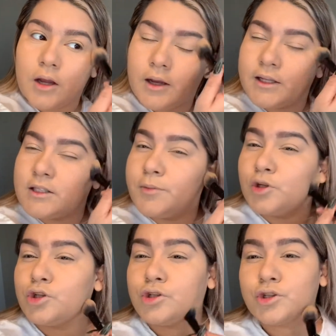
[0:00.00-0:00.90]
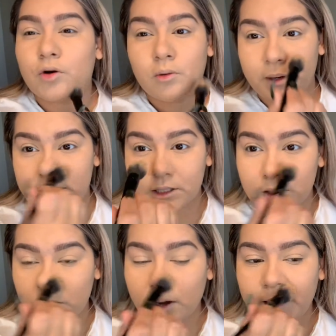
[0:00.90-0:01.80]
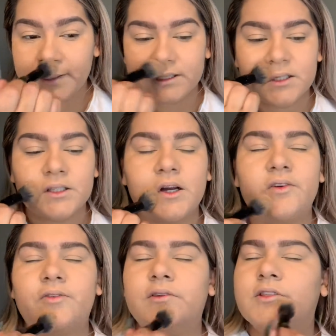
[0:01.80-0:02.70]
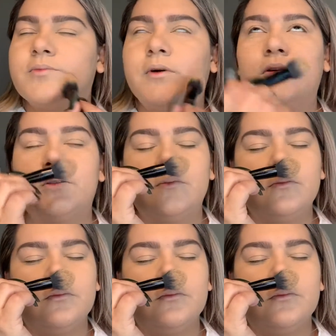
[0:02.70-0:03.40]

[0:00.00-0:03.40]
It smells so amazing, you guys. The stuff smells